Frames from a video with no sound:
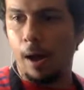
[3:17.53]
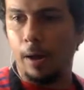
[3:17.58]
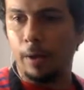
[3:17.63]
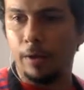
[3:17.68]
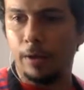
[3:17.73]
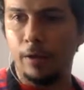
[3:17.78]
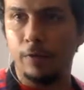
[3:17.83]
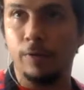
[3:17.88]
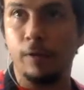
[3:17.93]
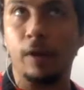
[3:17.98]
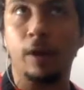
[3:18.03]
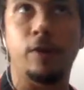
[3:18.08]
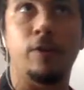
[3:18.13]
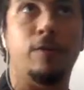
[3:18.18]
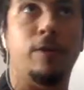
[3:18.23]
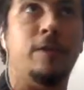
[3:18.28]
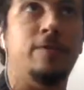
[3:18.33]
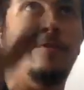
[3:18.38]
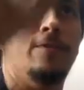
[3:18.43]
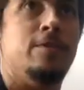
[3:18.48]
give a lot of
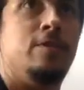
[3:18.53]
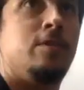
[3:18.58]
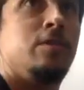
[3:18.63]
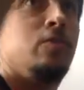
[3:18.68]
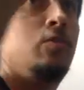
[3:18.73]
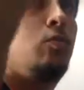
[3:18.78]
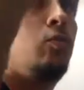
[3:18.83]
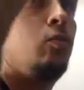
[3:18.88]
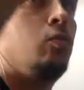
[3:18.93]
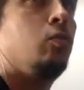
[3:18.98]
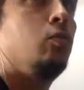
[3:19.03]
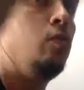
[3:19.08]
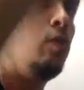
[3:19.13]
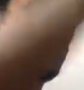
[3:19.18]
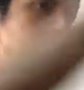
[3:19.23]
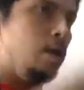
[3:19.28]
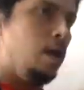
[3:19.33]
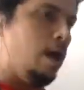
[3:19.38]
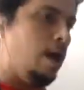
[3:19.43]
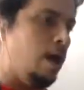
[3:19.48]
emphasis to
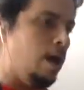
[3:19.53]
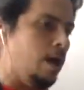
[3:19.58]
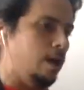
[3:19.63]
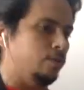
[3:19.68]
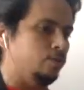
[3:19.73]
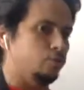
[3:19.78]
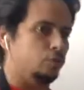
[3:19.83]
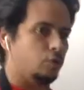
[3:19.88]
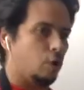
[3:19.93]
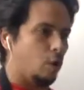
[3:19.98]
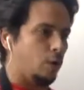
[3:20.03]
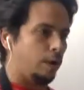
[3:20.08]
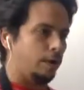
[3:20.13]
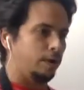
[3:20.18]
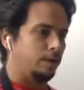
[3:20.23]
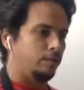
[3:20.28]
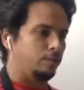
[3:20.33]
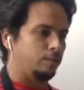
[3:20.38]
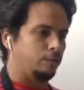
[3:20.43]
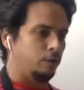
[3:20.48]

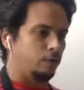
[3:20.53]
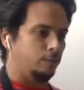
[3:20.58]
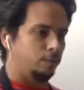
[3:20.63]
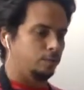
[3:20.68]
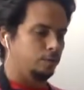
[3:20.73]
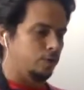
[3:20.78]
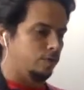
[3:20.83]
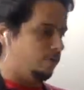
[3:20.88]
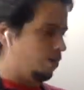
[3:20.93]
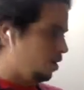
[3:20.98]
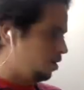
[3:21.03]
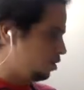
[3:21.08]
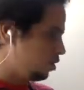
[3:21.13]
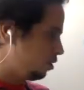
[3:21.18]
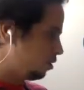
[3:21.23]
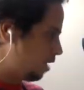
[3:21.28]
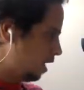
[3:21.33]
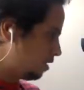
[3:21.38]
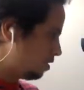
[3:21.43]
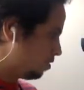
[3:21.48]
drawing for
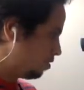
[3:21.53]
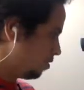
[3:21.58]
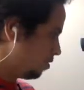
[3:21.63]
observation. That's